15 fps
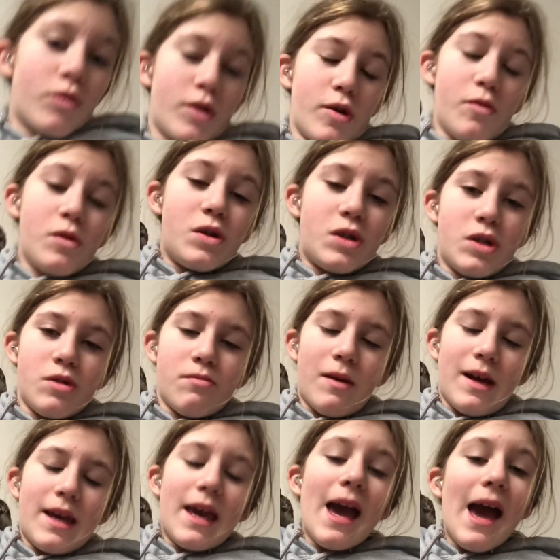you to my
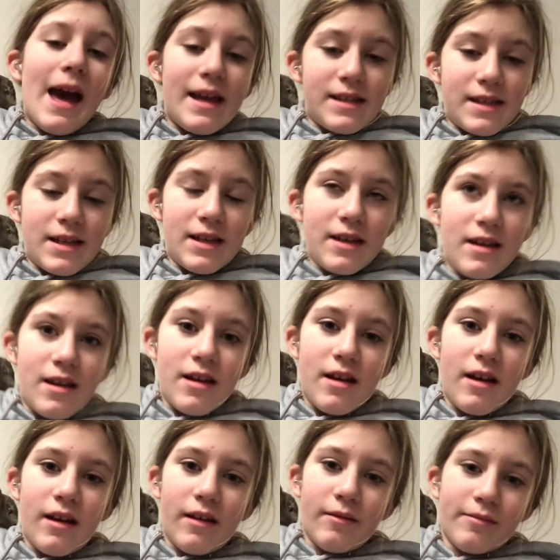cat.
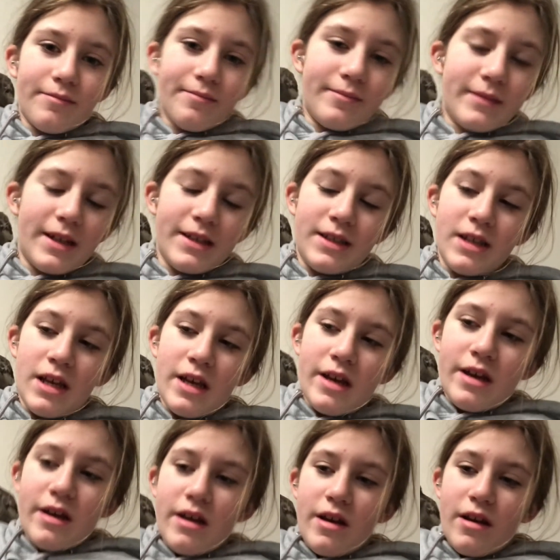Because
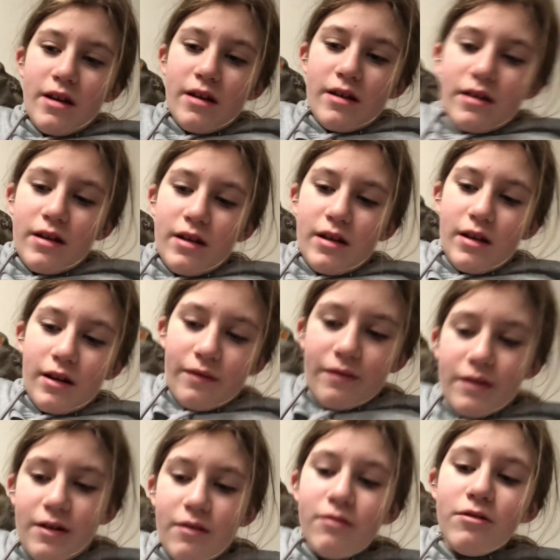if you
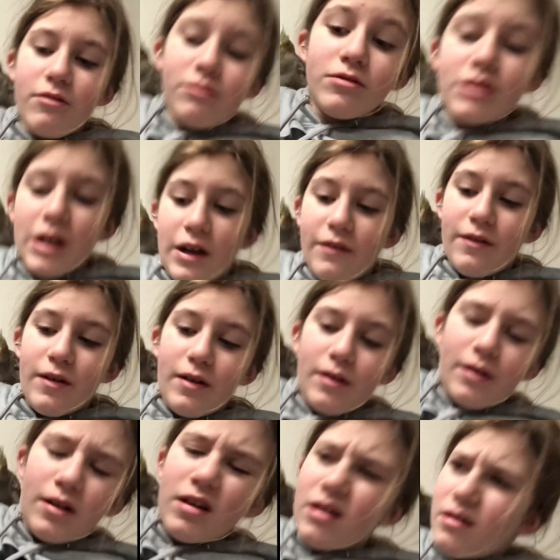don't know, Jennifer,
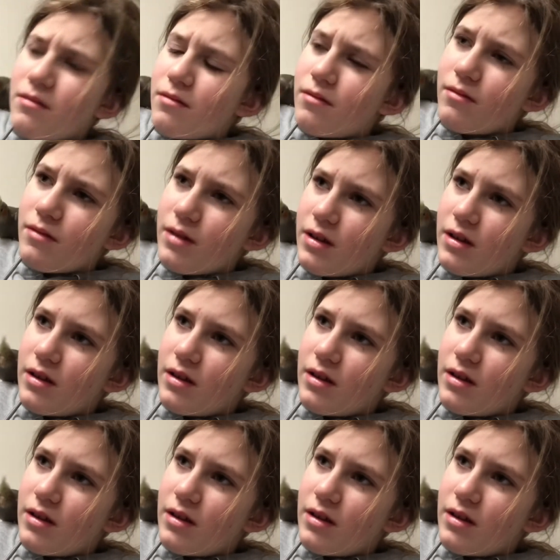wait.